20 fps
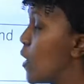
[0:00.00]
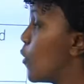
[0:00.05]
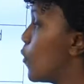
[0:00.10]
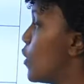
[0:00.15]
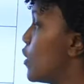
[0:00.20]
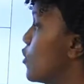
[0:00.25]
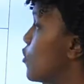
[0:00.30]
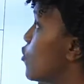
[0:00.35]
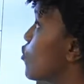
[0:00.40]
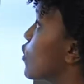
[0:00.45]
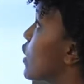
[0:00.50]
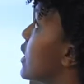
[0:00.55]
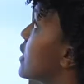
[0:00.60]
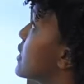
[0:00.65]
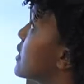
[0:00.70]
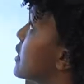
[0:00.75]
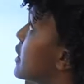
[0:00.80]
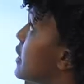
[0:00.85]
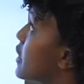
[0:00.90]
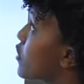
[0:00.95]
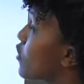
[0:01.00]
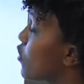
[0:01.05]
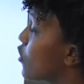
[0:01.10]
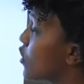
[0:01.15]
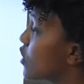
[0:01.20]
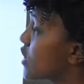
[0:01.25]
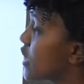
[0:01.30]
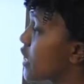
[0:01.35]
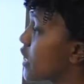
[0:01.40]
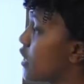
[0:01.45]
When you look at
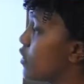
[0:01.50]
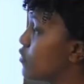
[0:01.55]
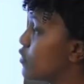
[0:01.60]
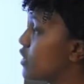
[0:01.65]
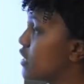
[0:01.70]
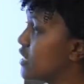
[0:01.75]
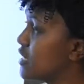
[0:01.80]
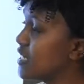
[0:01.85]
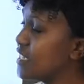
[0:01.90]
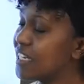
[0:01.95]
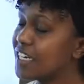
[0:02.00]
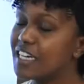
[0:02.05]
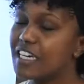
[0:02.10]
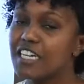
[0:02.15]
cost accounting,